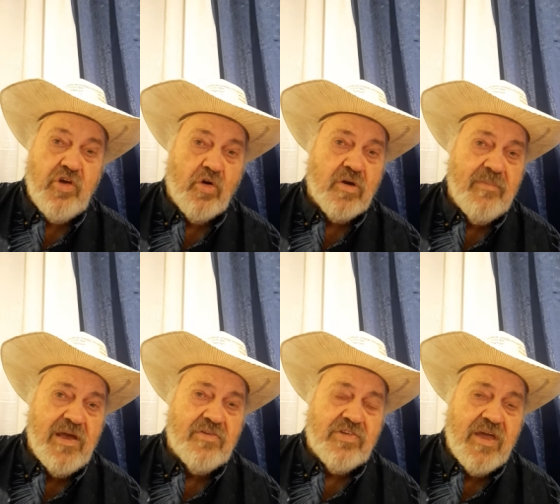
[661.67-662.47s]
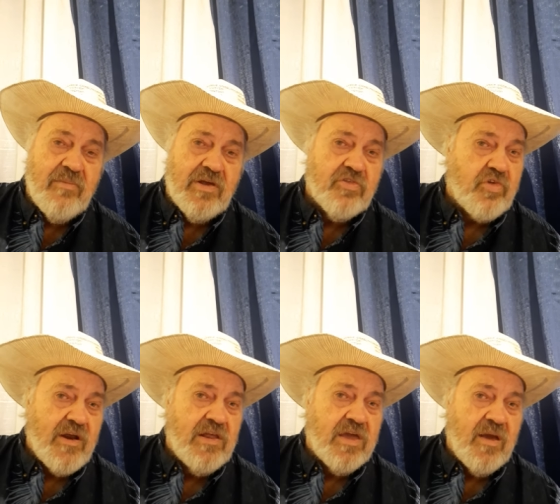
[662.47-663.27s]
Jurgen Matt Sandman's
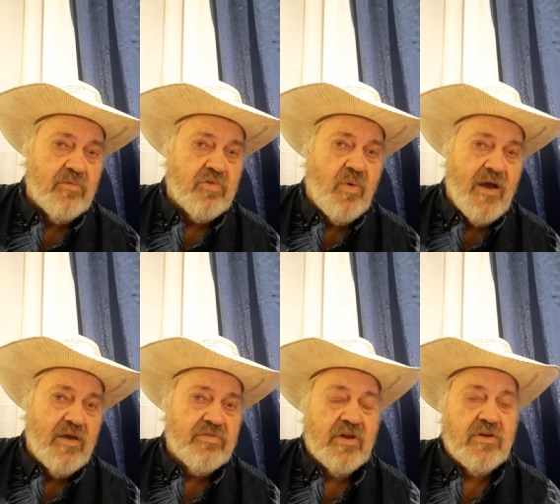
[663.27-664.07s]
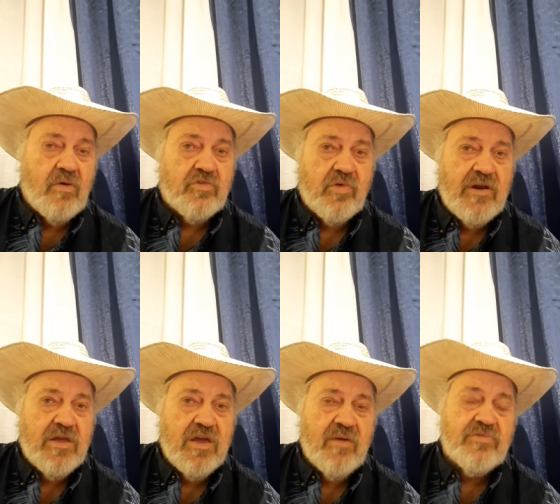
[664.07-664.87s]
training camp twice. I taught
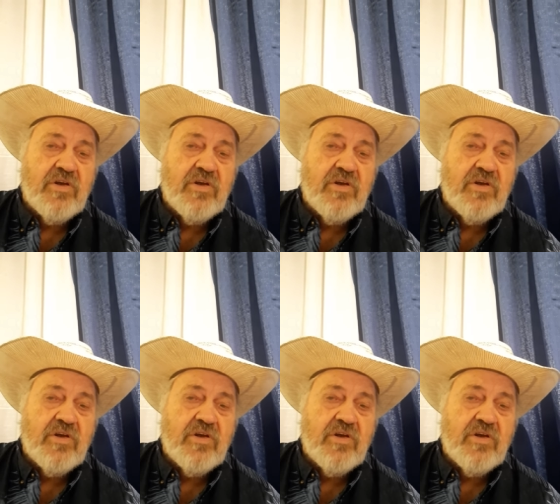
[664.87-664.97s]
training camps